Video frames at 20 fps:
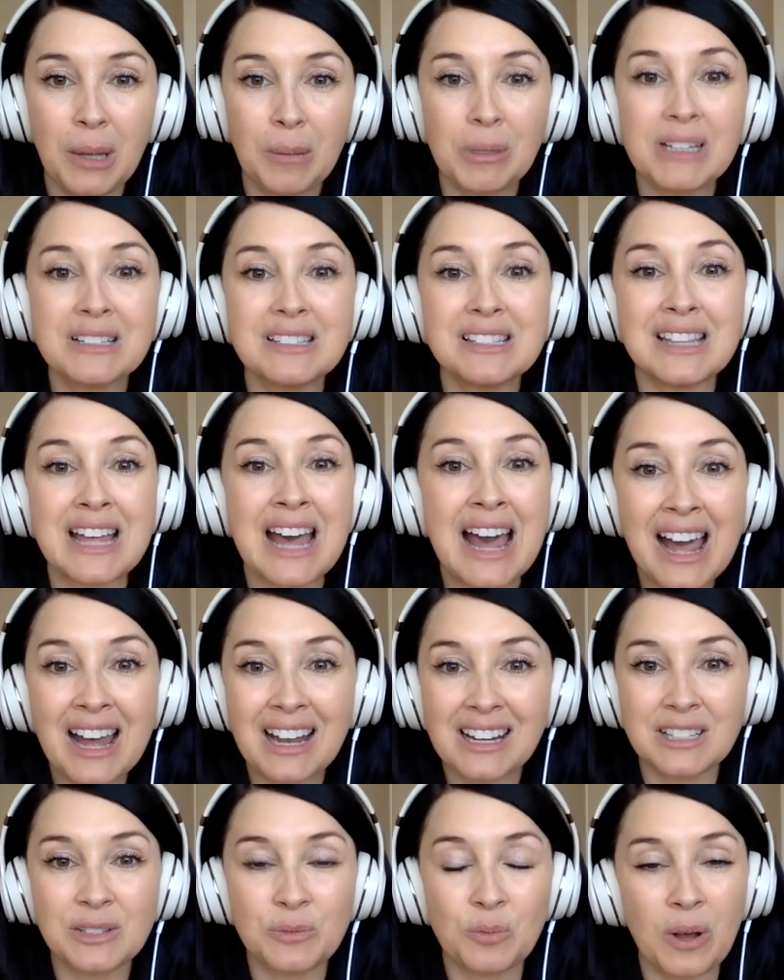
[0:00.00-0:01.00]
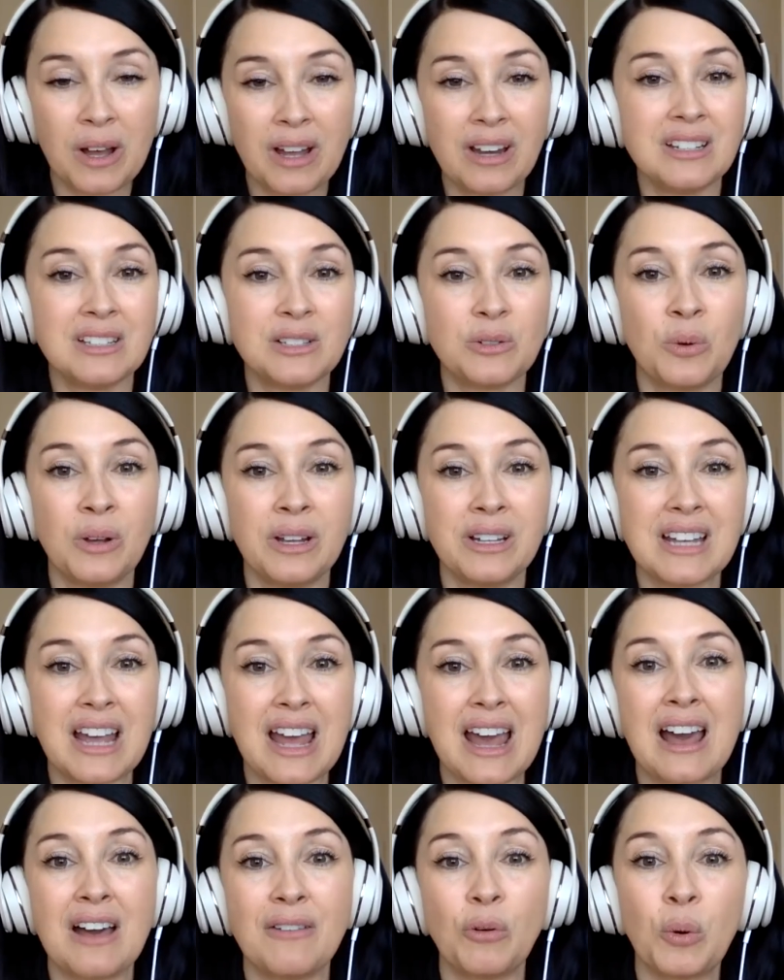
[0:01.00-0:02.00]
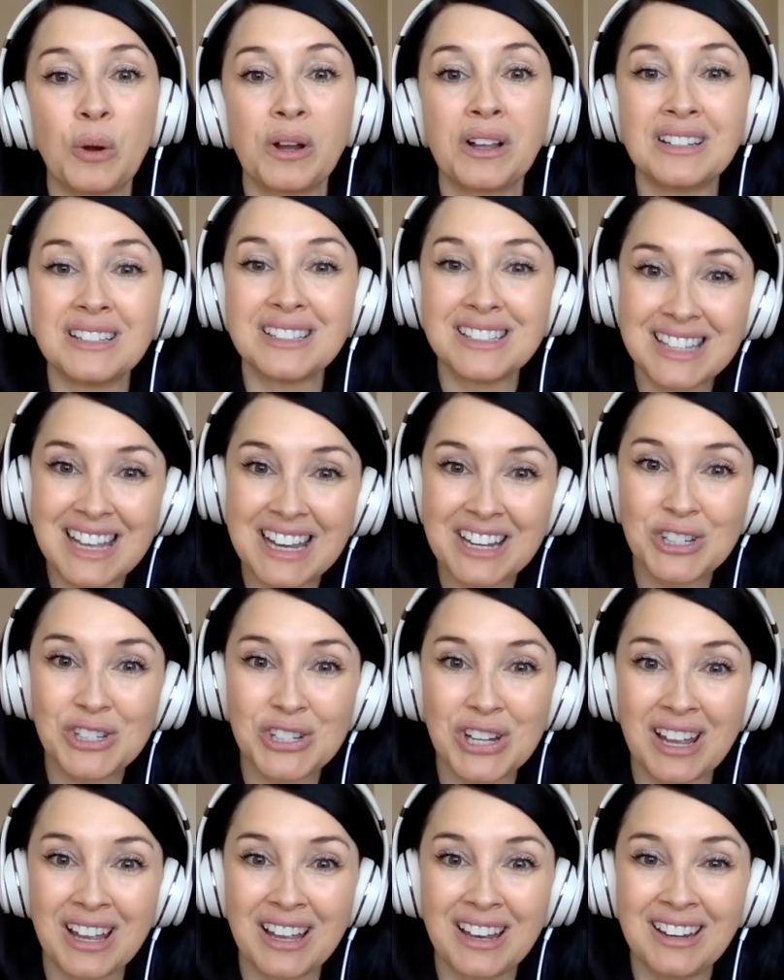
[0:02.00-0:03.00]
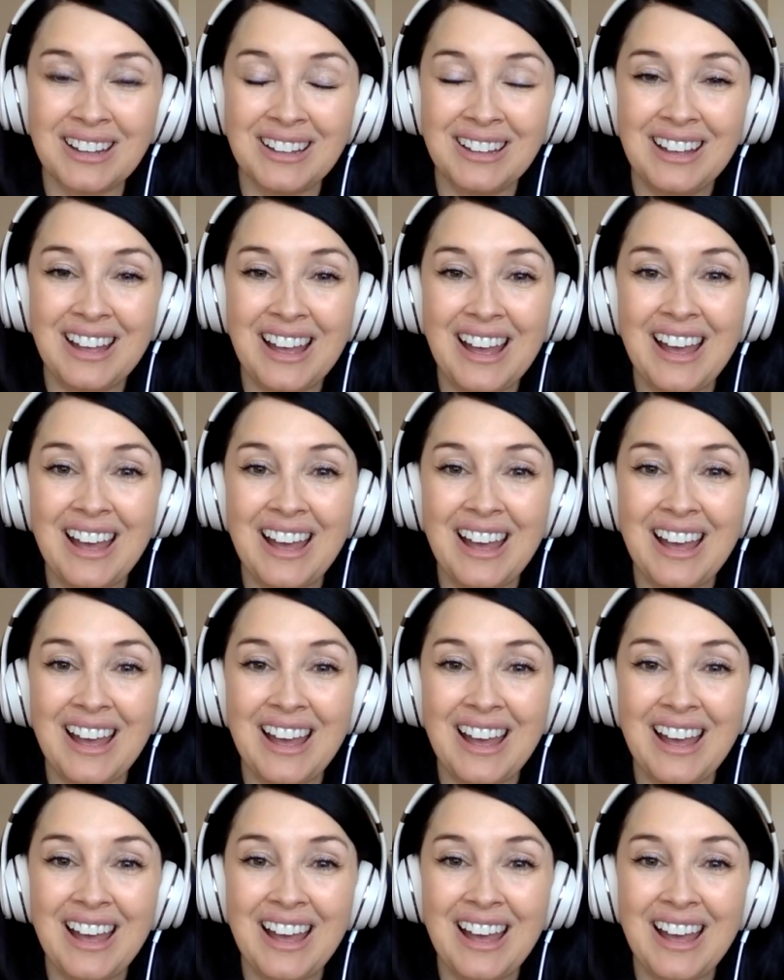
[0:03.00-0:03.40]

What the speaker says: because that is what is going to have organization